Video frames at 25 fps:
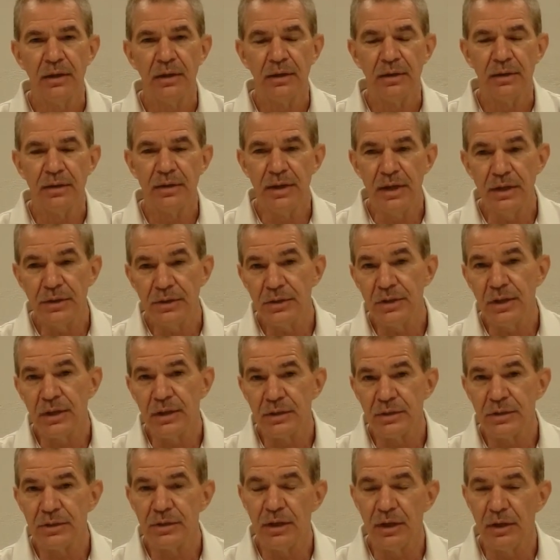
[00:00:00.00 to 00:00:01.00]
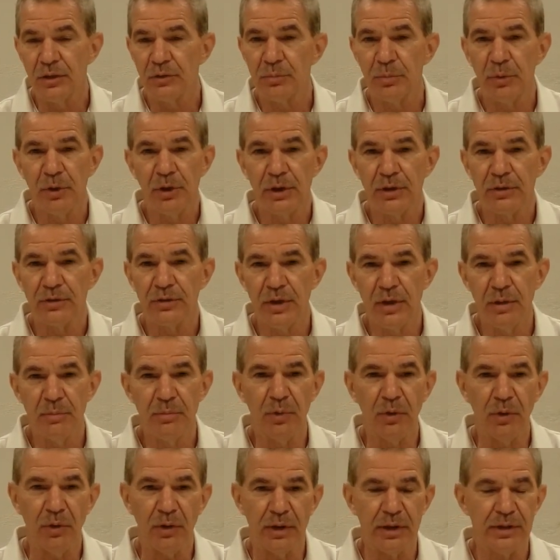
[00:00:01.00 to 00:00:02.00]
Distance is pretty
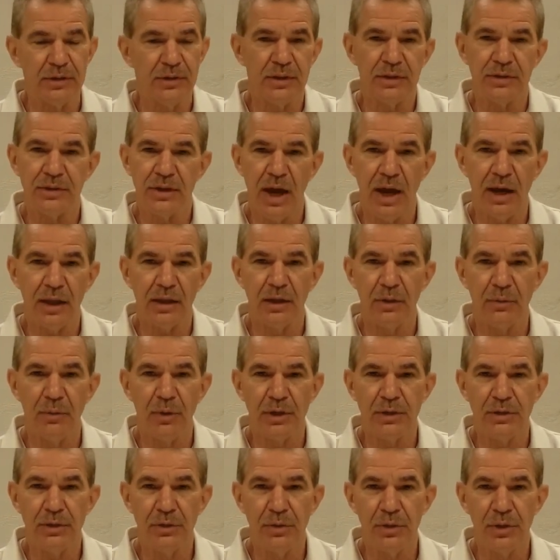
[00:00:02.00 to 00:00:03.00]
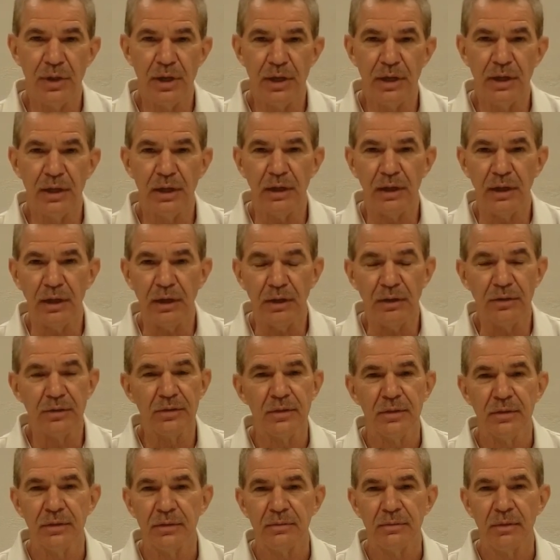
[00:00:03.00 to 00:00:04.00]
simple. It's exactly what you think it is,
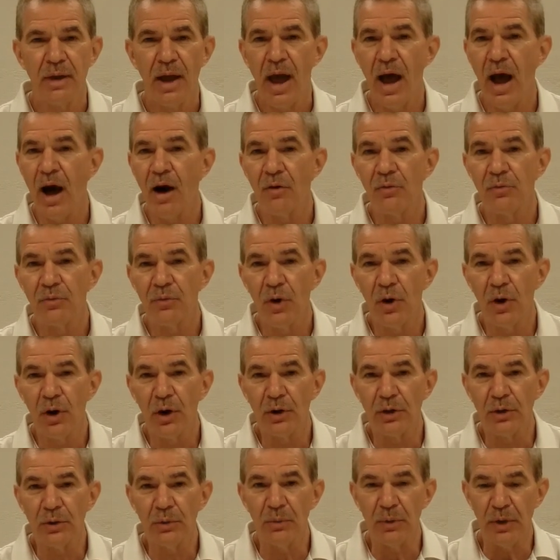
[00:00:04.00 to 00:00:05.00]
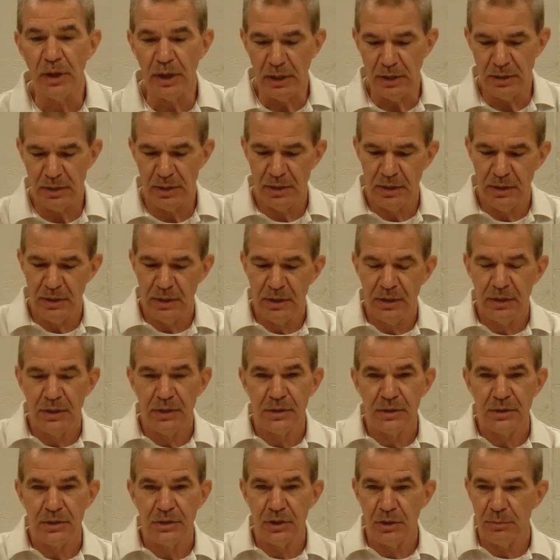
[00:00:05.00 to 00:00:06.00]
how far you went.
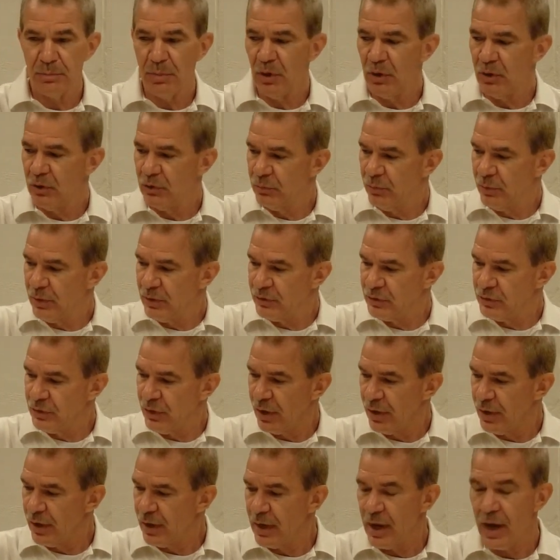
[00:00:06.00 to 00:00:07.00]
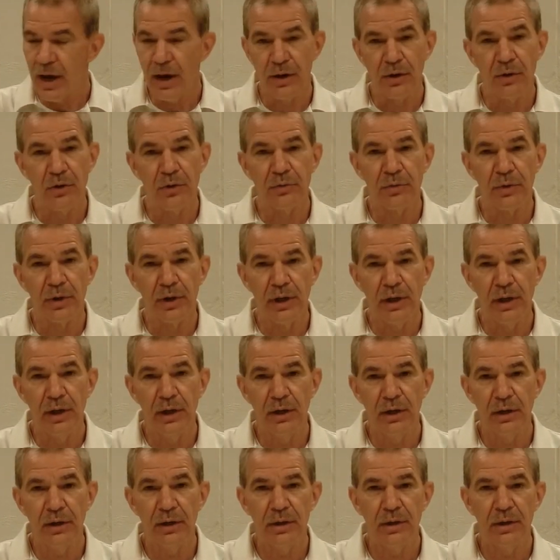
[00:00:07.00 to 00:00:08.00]
Suppose we started out over
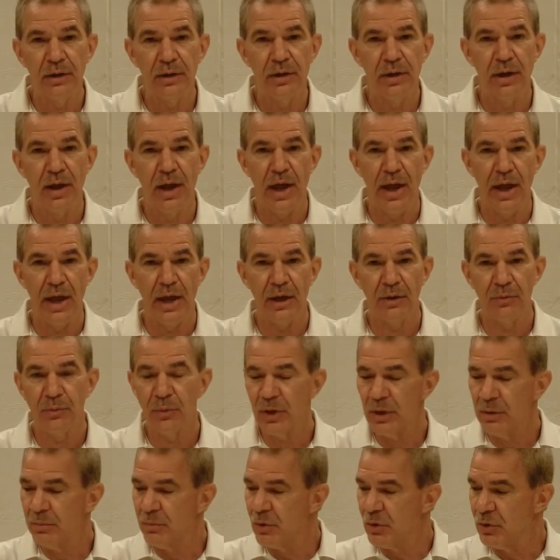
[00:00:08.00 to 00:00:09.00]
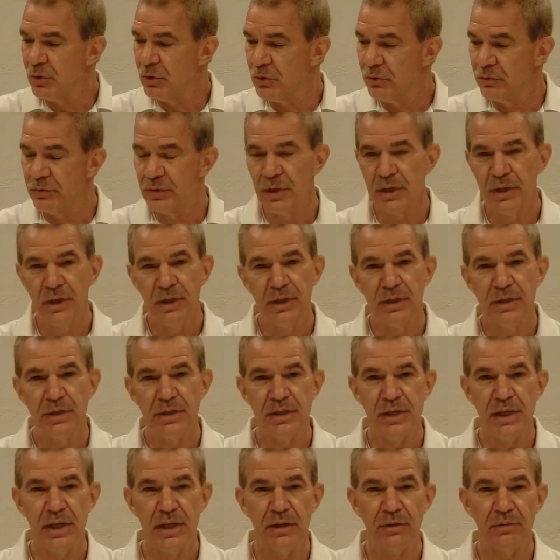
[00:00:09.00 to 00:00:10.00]
here and we moved
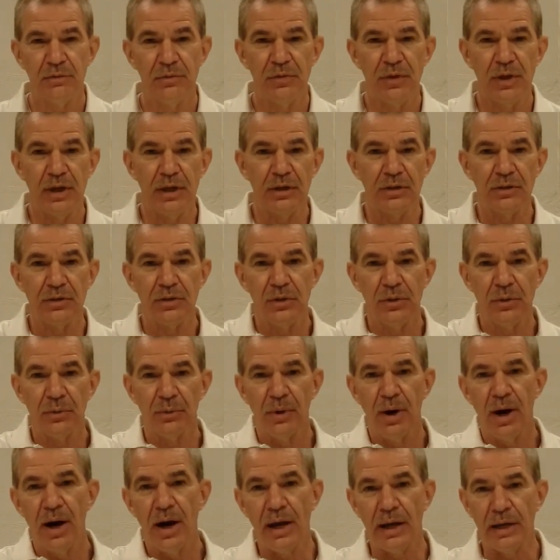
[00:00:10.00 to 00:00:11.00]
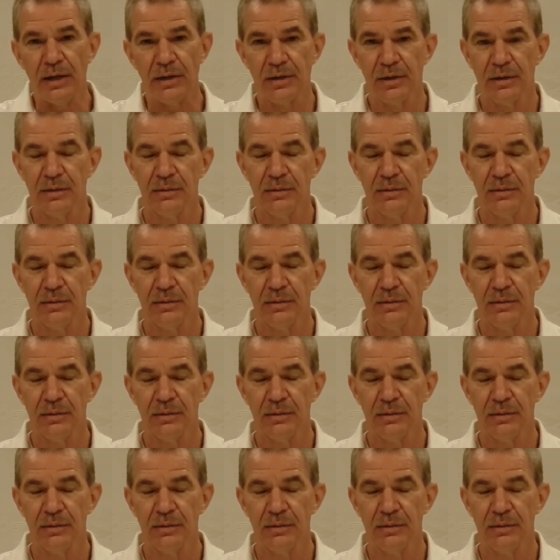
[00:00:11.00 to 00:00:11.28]
10 feet to the right.